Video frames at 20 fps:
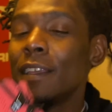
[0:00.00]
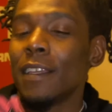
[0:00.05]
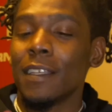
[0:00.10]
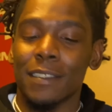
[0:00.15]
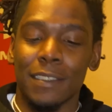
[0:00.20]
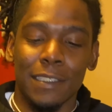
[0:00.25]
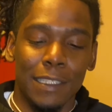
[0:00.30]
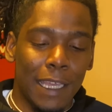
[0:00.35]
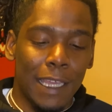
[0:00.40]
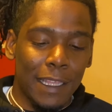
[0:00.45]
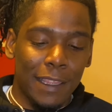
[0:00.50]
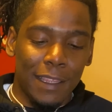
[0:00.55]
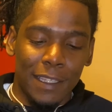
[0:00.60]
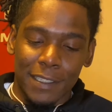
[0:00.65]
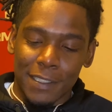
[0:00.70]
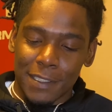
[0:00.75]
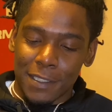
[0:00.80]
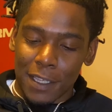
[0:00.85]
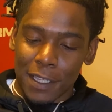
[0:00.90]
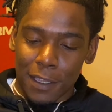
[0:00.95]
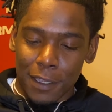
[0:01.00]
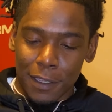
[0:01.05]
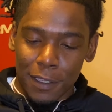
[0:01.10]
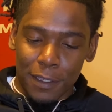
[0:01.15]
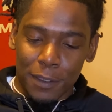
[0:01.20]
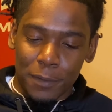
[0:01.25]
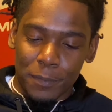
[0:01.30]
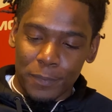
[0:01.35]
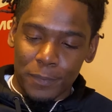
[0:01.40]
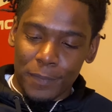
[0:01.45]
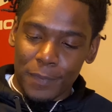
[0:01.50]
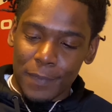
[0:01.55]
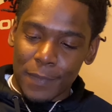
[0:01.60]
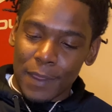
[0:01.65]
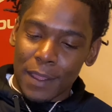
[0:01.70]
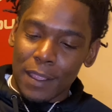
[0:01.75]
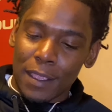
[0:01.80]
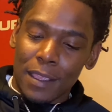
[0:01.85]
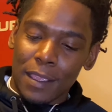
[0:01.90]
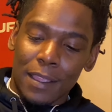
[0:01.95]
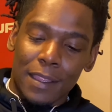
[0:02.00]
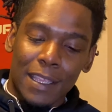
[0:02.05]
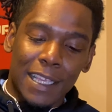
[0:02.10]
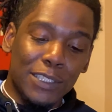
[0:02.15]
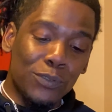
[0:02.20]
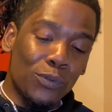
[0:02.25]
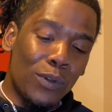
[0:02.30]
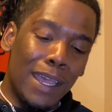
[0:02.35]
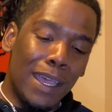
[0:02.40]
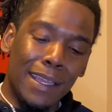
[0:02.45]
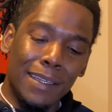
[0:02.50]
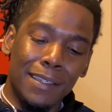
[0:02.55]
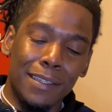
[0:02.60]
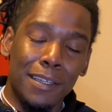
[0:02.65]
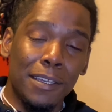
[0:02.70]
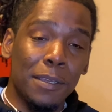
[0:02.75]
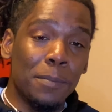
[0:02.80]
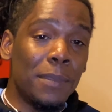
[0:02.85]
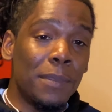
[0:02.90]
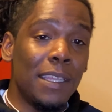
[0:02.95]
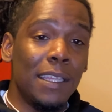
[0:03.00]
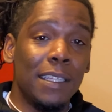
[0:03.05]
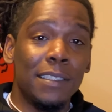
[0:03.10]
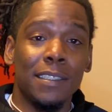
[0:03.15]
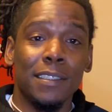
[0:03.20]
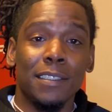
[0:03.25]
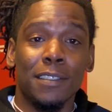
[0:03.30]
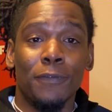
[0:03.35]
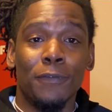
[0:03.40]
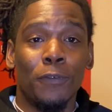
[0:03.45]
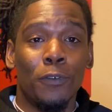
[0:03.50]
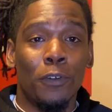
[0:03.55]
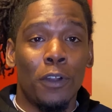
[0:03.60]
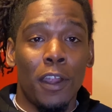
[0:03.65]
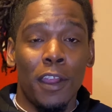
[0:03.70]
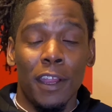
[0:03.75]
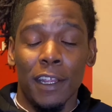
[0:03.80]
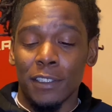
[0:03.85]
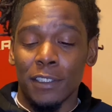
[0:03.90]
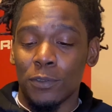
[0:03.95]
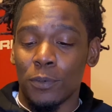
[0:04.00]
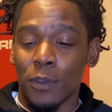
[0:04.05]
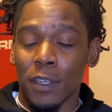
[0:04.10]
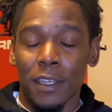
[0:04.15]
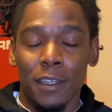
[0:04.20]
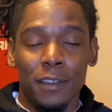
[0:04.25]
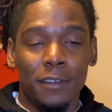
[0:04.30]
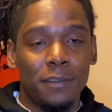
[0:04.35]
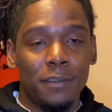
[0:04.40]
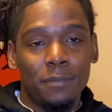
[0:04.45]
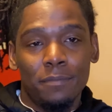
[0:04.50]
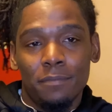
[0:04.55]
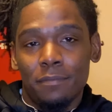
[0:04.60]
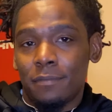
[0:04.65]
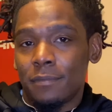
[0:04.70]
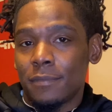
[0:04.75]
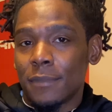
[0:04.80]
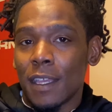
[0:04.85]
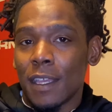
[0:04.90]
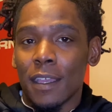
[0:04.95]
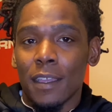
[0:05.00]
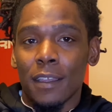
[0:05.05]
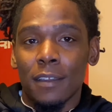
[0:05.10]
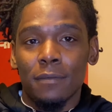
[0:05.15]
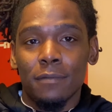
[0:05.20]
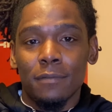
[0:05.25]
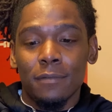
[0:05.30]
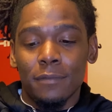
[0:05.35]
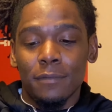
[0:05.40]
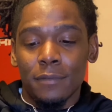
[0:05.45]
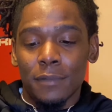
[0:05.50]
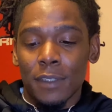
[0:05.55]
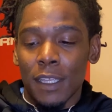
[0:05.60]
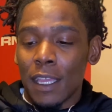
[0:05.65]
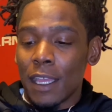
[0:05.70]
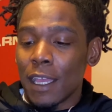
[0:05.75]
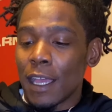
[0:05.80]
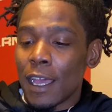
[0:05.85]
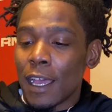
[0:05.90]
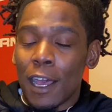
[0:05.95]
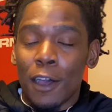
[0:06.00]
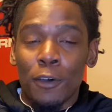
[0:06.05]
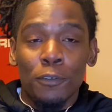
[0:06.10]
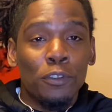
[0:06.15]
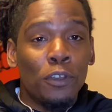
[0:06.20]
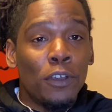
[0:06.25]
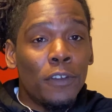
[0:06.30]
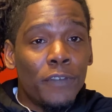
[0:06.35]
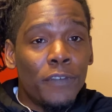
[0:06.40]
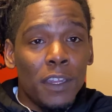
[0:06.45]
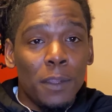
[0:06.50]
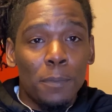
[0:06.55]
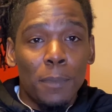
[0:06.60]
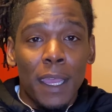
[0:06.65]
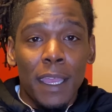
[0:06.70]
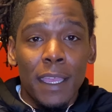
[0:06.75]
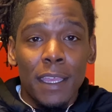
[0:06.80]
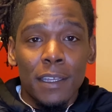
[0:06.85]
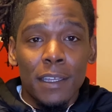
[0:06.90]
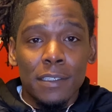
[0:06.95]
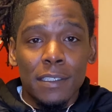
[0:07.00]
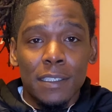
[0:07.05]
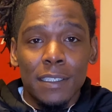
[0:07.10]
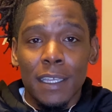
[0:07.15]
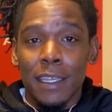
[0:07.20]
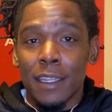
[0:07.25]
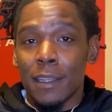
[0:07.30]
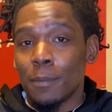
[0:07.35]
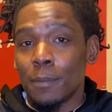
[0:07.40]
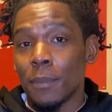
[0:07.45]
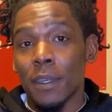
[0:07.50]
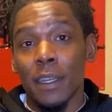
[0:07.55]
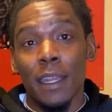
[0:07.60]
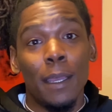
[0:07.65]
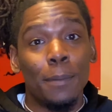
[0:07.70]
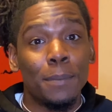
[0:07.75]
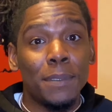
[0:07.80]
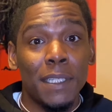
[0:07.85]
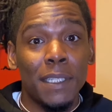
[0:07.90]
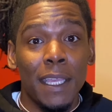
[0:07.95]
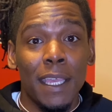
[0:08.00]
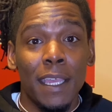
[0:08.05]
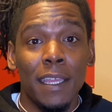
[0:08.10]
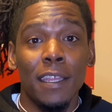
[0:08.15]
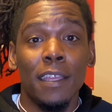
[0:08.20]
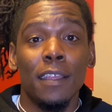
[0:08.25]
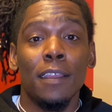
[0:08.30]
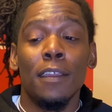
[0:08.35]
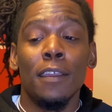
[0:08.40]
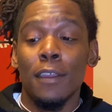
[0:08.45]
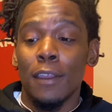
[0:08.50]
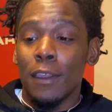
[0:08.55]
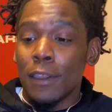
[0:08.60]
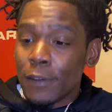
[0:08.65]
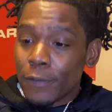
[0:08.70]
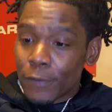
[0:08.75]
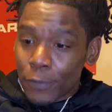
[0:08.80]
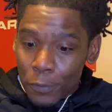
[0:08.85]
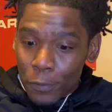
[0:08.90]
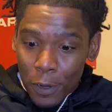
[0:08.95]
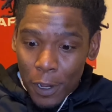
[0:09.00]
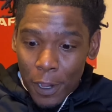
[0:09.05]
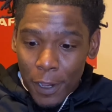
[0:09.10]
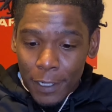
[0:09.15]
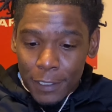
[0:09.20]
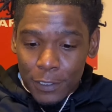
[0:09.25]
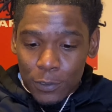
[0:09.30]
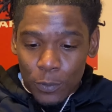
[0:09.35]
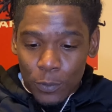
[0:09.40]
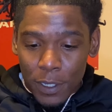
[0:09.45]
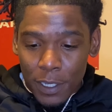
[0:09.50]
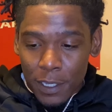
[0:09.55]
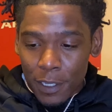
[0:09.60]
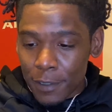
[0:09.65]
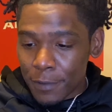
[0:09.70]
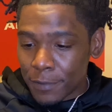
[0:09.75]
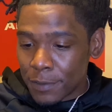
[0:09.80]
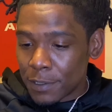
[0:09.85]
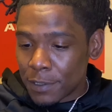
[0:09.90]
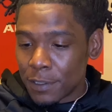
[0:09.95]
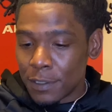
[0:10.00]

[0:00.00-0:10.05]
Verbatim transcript: is not the same. That's why I dub these as the Ferrari 12s. Hey, I don't know if anybody else said it, but I'm saying it, Ferrari 12s.